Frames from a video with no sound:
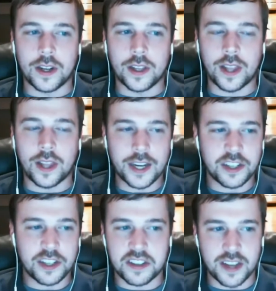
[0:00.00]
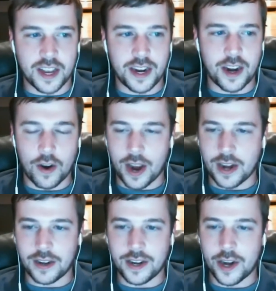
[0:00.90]
like, I just decided, all
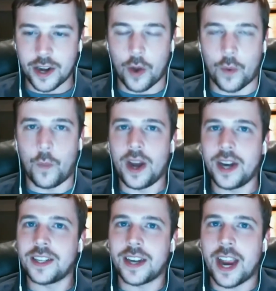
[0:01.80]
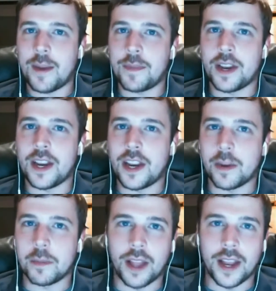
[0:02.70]
right, what is a game that he
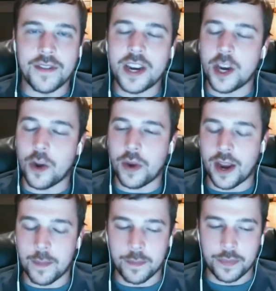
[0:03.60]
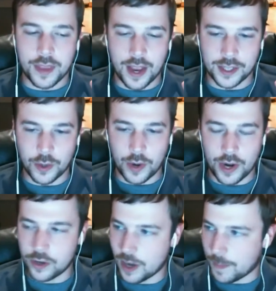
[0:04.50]
can play, a video game? So I
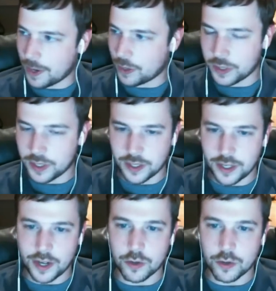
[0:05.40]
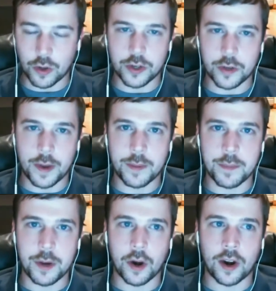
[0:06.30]
hooked up my 360 controller to my
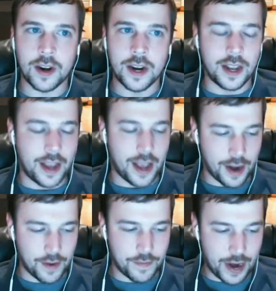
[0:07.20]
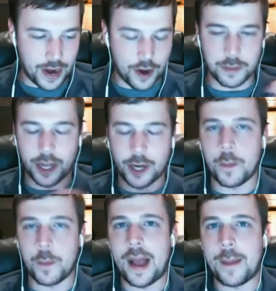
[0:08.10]
computer, and I fired up
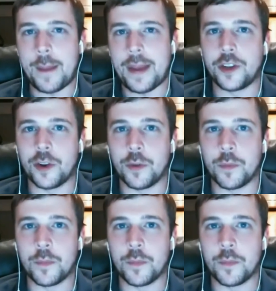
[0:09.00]
Lego Batman 2.